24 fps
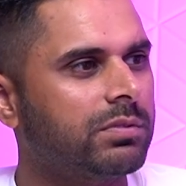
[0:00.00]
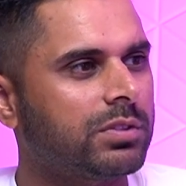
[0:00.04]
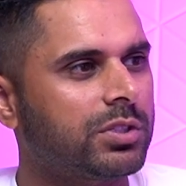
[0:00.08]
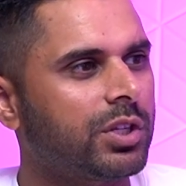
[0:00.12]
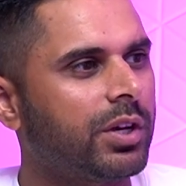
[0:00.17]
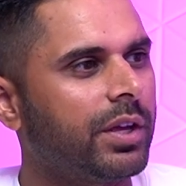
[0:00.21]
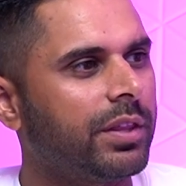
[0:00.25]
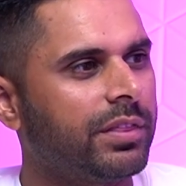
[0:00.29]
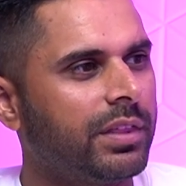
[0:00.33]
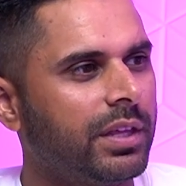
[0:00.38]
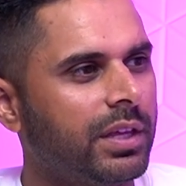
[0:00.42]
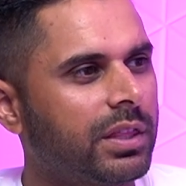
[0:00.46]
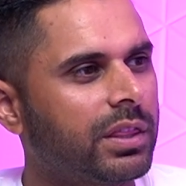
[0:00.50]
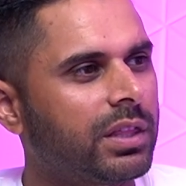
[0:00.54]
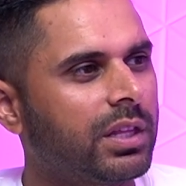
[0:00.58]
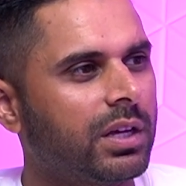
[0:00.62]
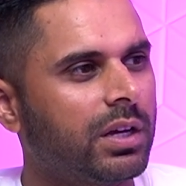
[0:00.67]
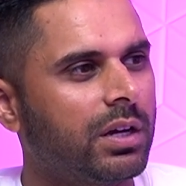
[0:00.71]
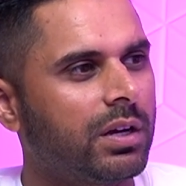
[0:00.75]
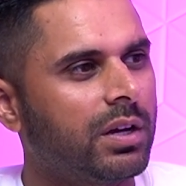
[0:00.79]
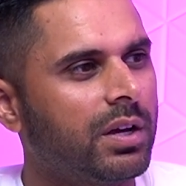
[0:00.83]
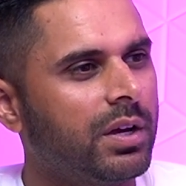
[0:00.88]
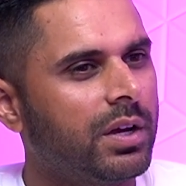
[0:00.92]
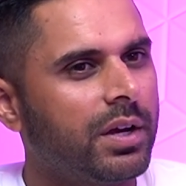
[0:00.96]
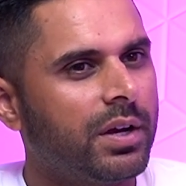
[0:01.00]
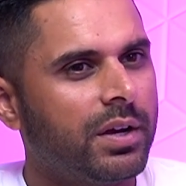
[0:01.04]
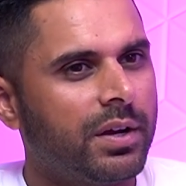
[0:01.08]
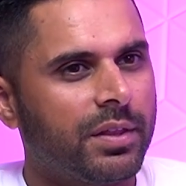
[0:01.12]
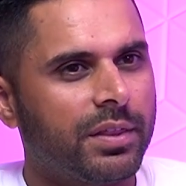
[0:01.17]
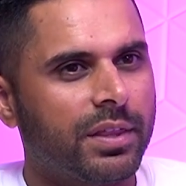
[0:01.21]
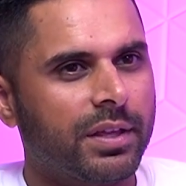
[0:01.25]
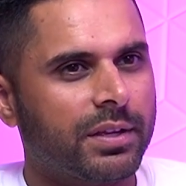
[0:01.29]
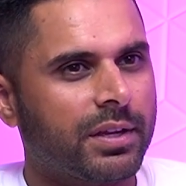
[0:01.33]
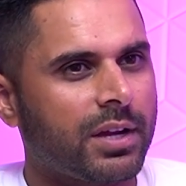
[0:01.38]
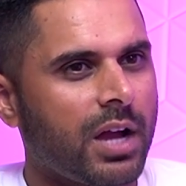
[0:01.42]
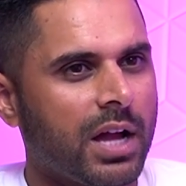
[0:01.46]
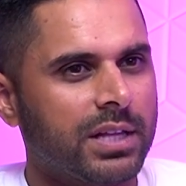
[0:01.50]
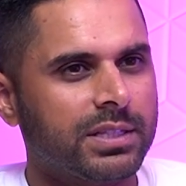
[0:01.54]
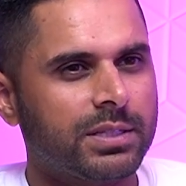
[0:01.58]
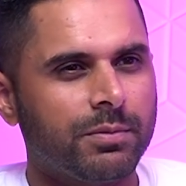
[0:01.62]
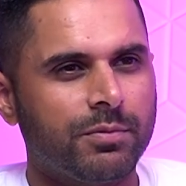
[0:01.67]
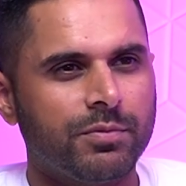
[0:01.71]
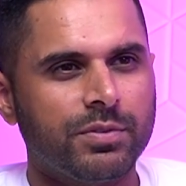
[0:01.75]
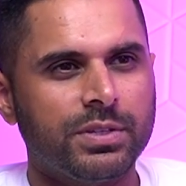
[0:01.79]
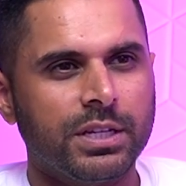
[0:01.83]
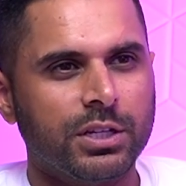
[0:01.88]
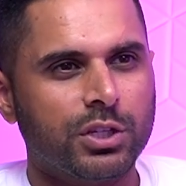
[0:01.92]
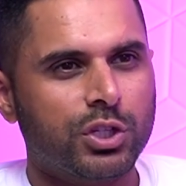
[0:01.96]
So I think the concept
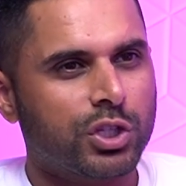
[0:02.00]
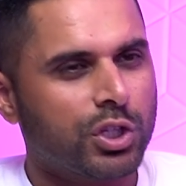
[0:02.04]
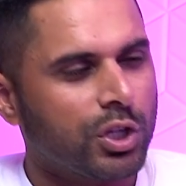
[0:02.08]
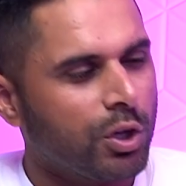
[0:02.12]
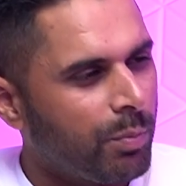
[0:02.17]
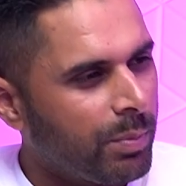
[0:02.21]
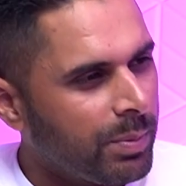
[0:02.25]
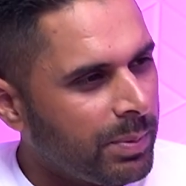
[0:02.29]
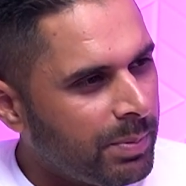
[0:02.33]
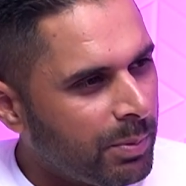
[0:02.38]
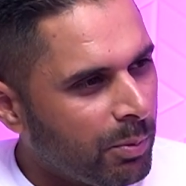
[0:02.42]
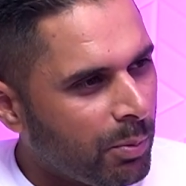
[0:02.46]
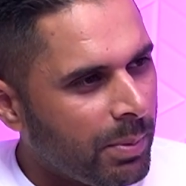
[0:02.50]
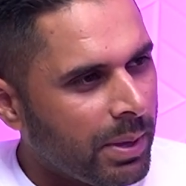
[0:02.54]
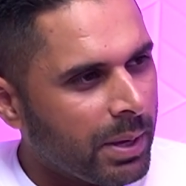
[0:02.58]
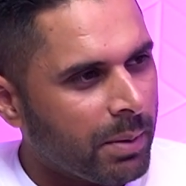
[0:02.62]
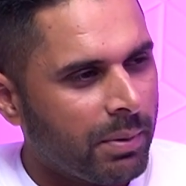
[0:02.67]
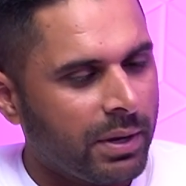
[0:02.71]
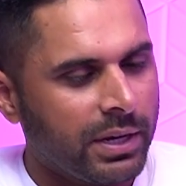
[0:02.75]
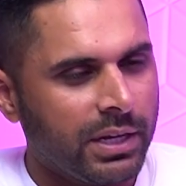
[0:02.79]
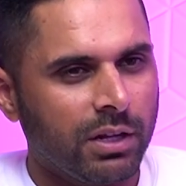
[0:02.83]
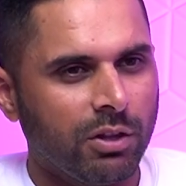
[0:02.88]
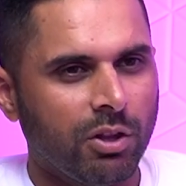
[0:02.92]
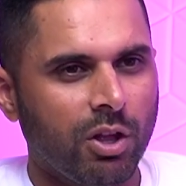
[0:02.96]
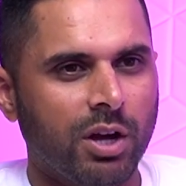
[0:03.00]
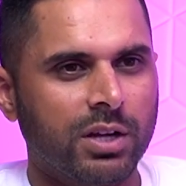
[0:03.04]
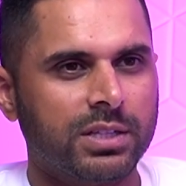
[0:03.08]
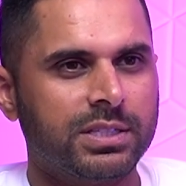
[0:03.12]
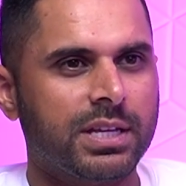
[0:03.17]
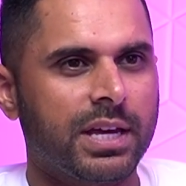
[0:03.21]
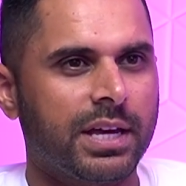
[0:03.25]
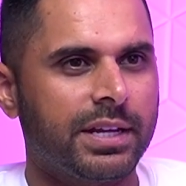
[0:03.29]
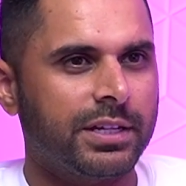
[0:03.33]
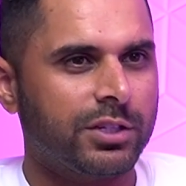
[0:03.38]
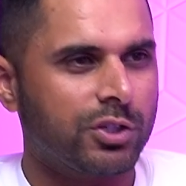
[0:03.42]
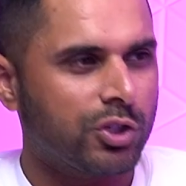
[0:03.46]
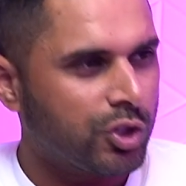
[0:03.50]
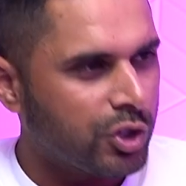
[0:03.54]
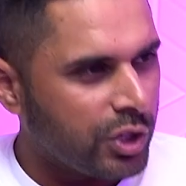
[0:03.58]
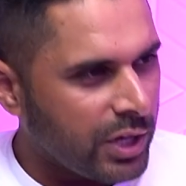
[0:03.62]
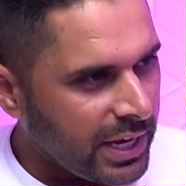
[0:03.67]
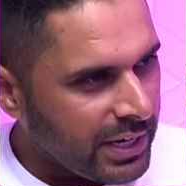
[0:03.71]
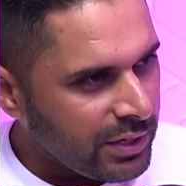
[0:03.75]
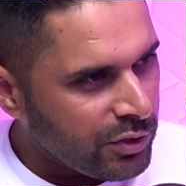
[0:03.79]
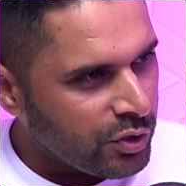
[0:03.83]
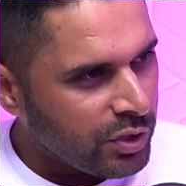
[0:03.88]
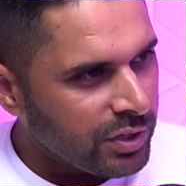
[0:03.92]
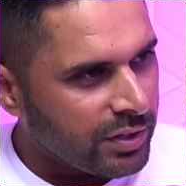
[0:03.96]
of seeing so many people make money alongside us,
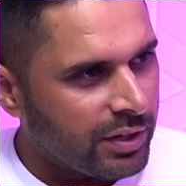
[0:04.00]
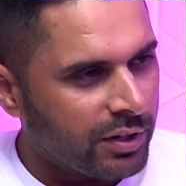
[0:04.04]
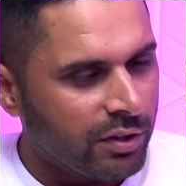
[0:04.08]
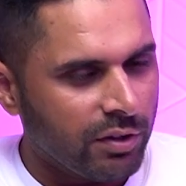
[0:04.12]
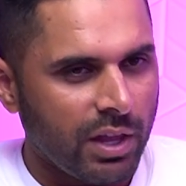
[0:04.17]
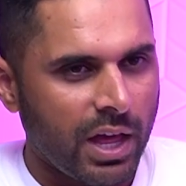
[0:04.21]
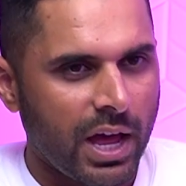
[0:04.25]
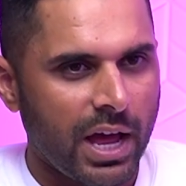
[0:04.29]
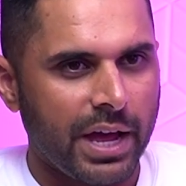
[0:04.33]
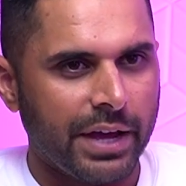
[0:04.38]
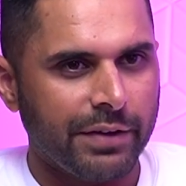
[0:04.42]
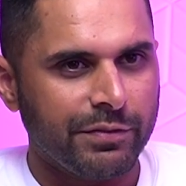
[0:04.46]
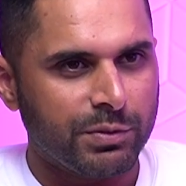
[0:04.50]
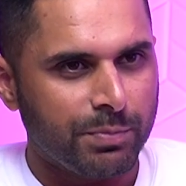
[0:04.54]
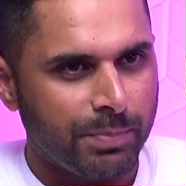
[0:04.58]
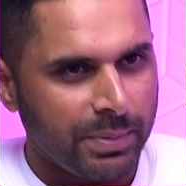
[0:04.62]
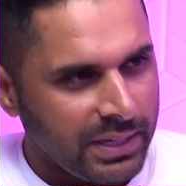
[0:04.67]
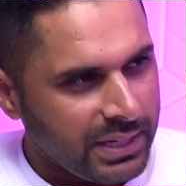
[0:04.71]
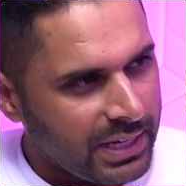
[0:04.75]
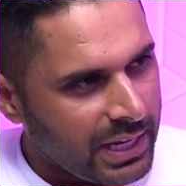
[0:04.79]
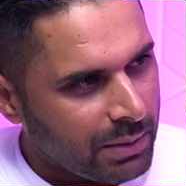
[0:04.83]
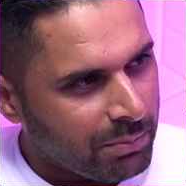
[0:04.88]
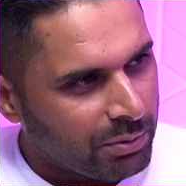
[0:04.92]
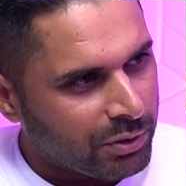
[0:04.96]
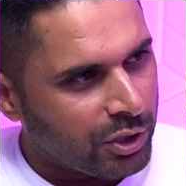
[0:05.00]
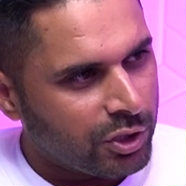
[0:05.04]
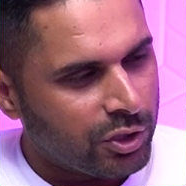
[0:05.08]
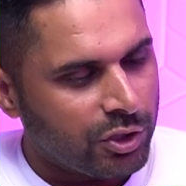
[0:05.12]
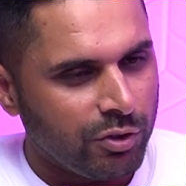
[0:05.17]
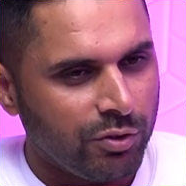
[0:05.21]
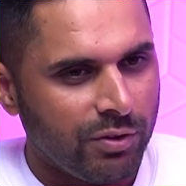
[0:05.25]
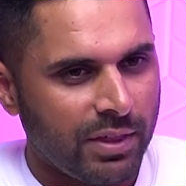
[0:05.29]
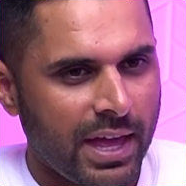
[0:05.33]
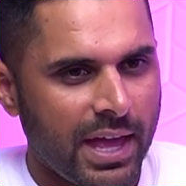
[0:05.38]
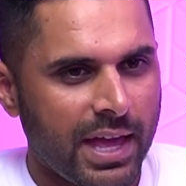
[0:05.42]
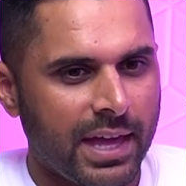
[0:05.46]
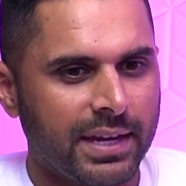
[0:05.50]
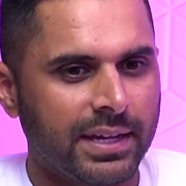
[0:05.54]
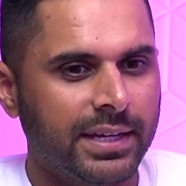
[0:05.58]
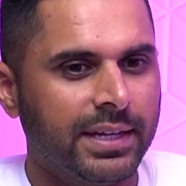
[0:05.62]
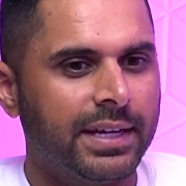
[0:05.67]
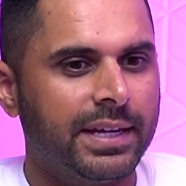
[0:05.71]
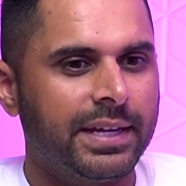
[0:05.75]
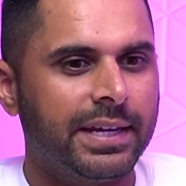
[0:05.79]
changing their lives, being able to do that.